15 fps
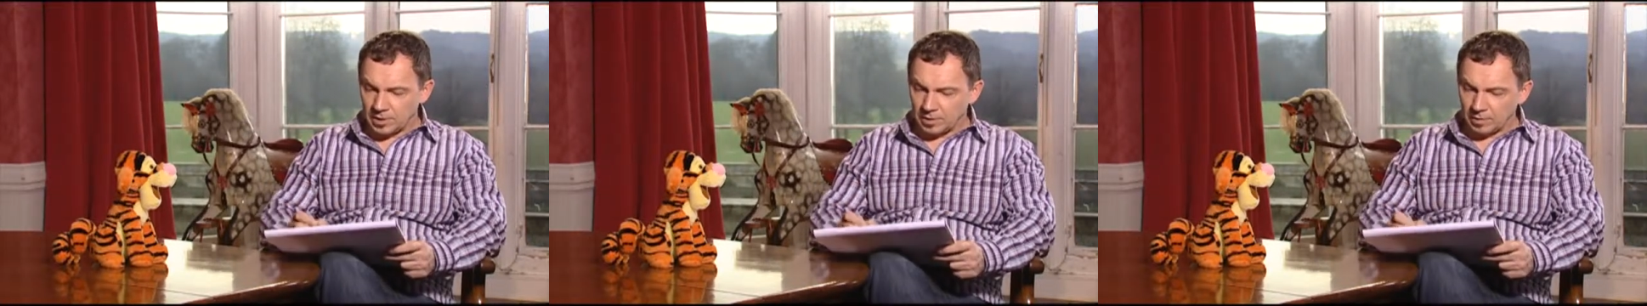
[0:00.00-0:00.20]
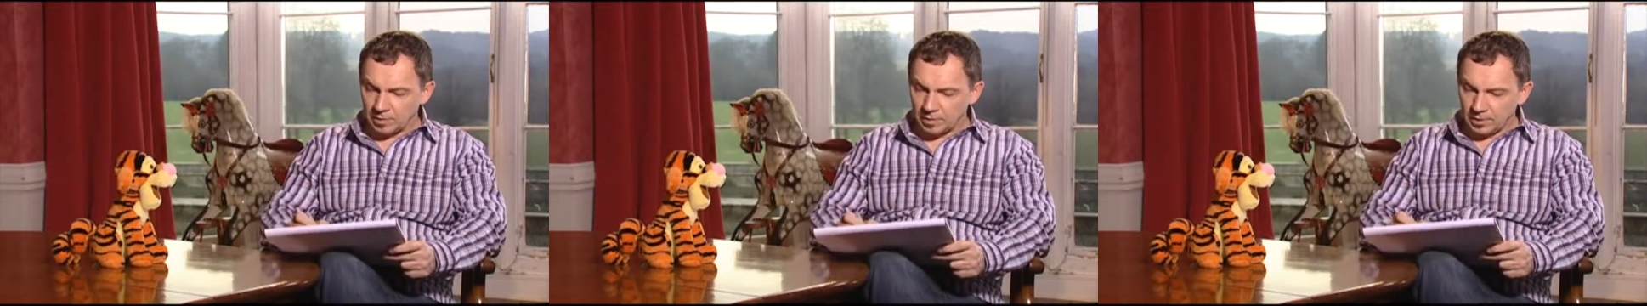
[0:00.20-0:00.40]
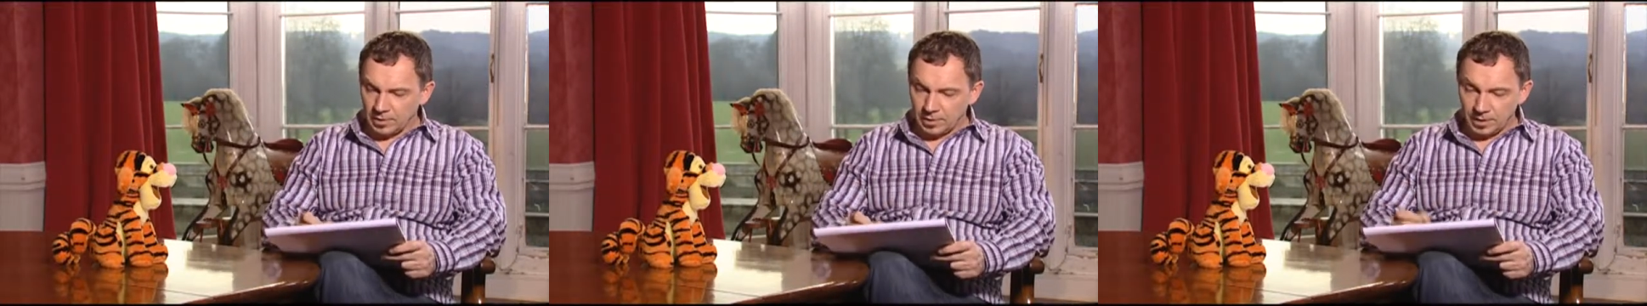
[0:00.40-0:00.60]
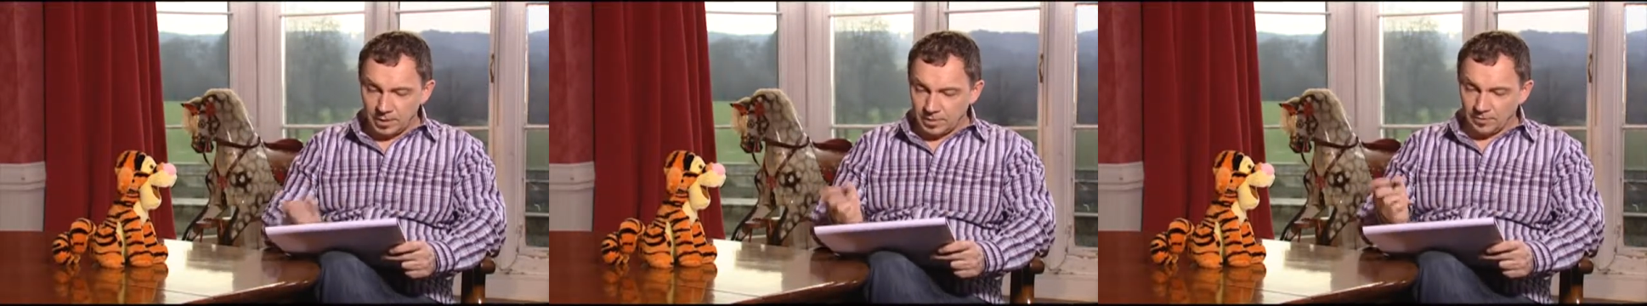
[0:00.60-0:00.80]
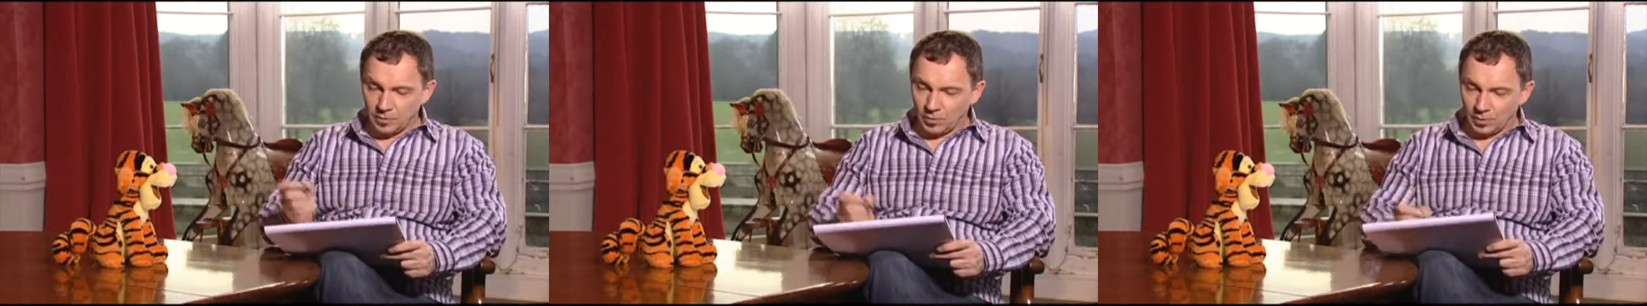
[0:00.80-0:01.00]
you know, in
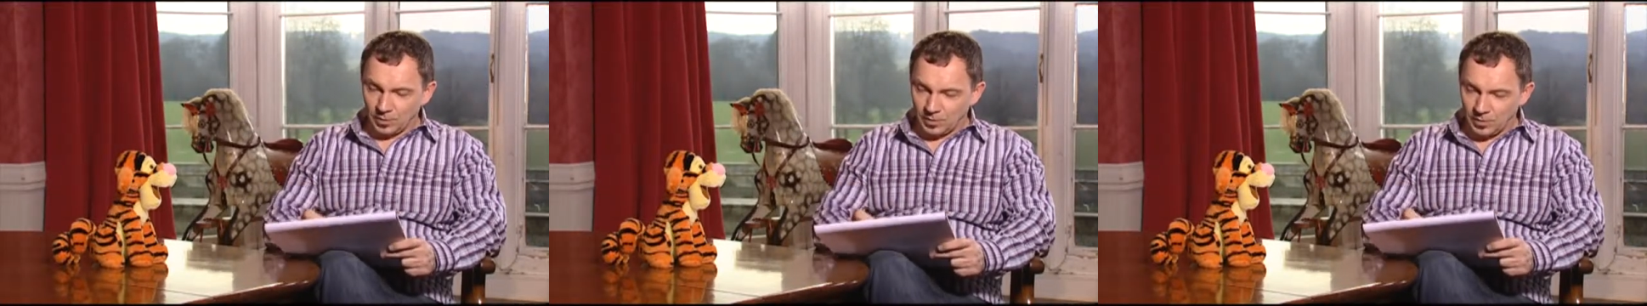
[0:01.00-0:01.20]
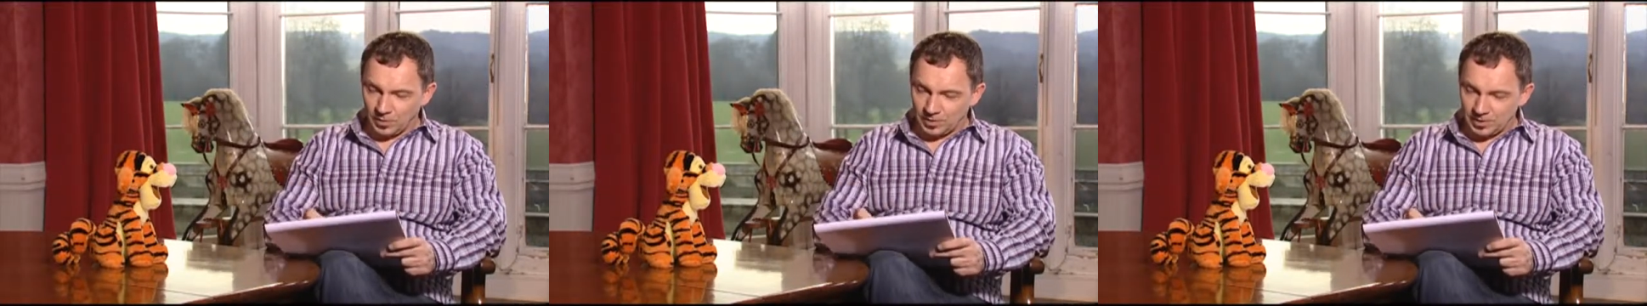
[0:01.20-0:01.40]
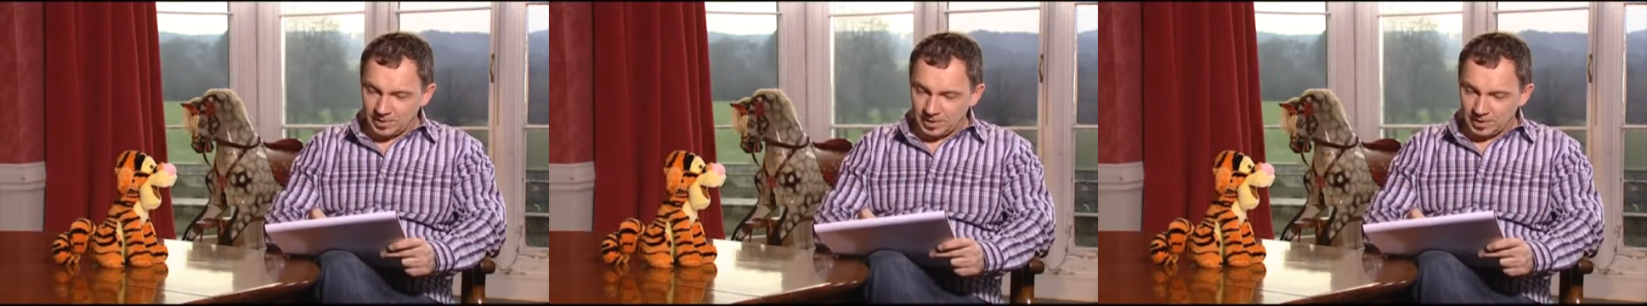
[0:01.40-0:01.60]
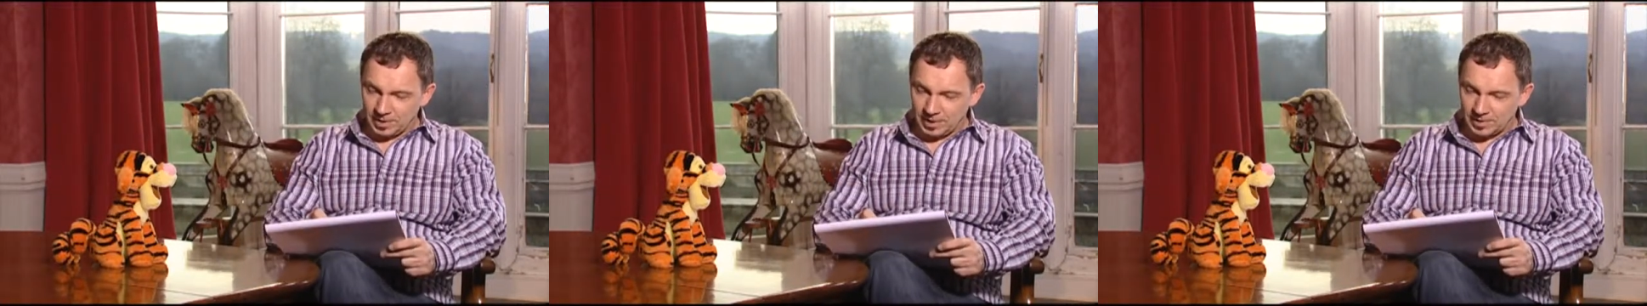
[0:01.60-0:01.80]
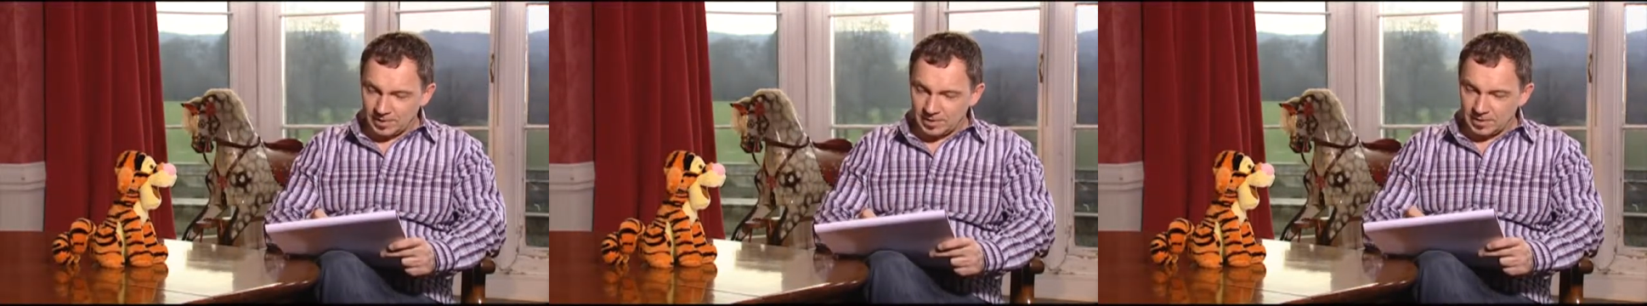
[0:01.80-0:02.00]
his vocal cords, I
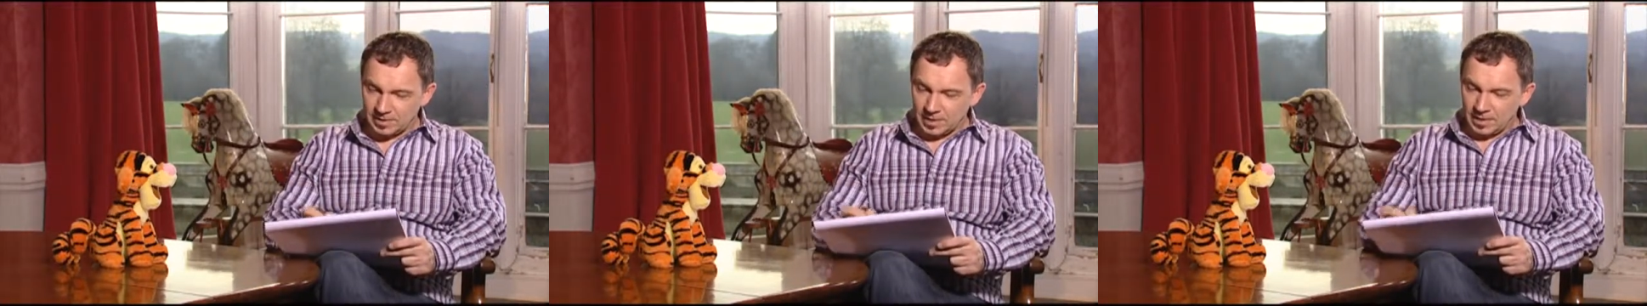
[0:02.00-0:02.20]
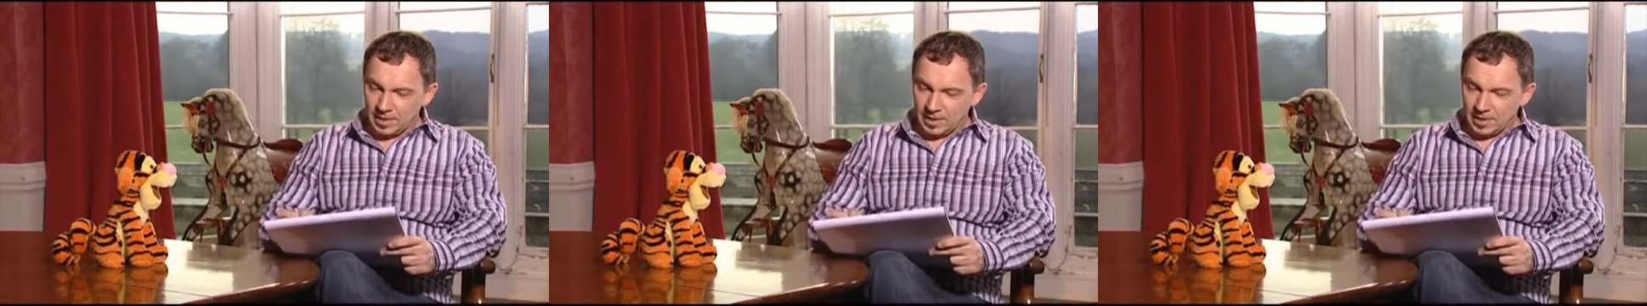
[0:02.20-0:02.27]
guess.